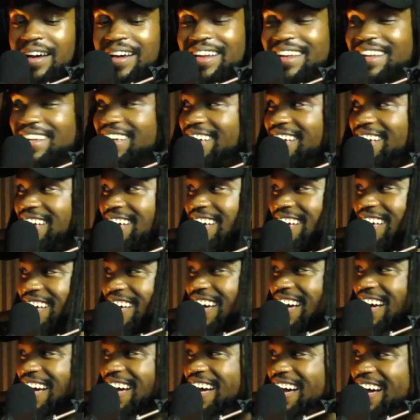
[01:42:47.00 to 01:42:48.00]

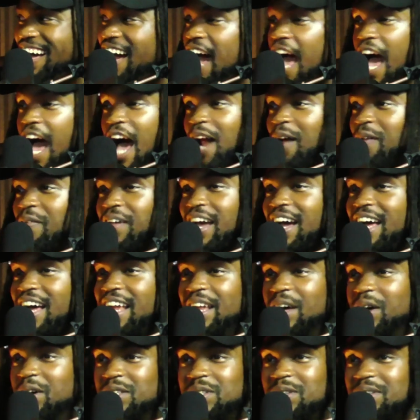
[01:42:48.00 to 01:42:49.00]
I don't think I
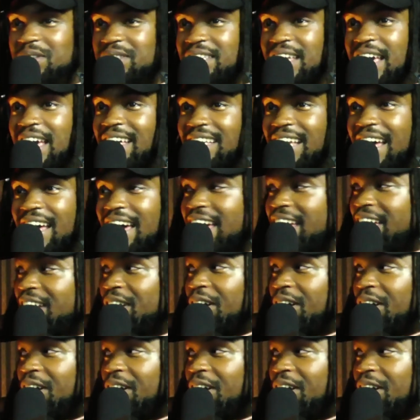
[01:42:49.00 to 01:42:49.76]
noticed you saying like at all